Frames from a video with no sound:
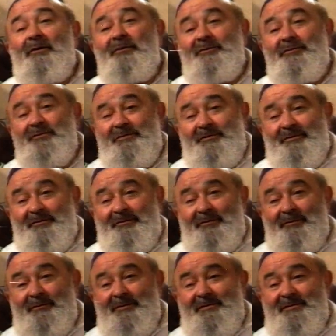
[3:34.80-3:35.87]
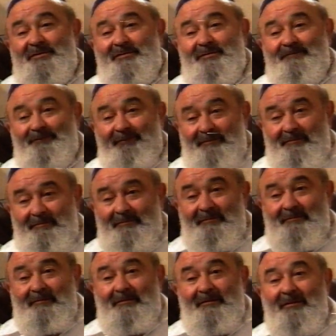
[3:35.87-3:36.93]
Jewish enrollments,
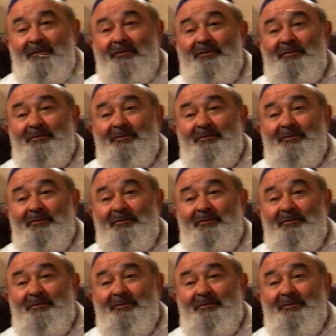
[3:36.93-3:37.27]
no new